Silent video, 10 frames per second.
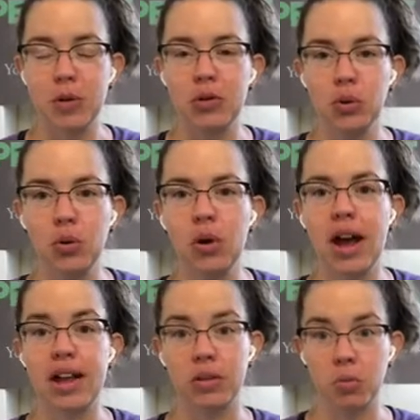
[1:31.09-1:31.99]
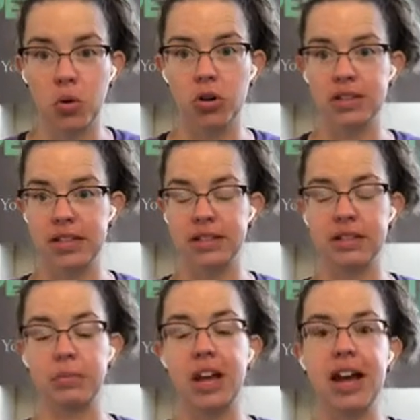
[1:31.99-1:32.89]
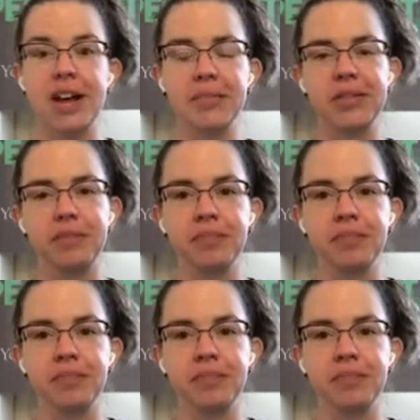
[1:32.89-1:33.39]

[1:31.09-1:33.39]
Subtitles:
who has worked in some labs,